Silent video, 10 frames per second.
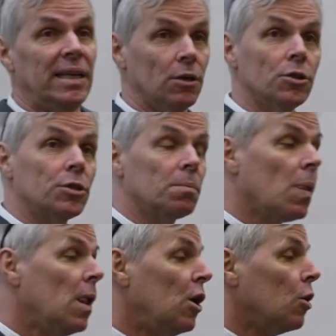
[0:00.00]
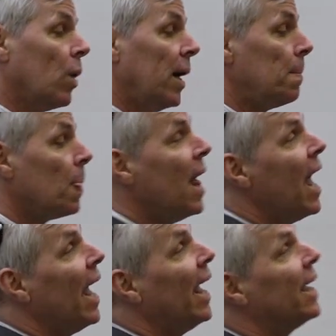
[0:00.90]
deals, right?
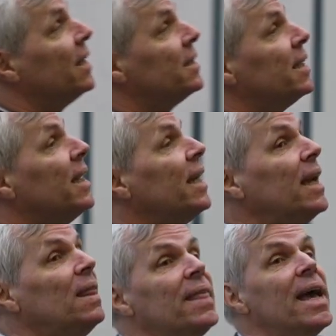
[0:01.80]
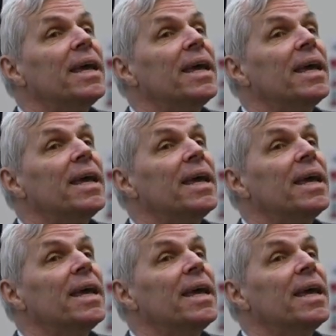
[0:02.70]
And in that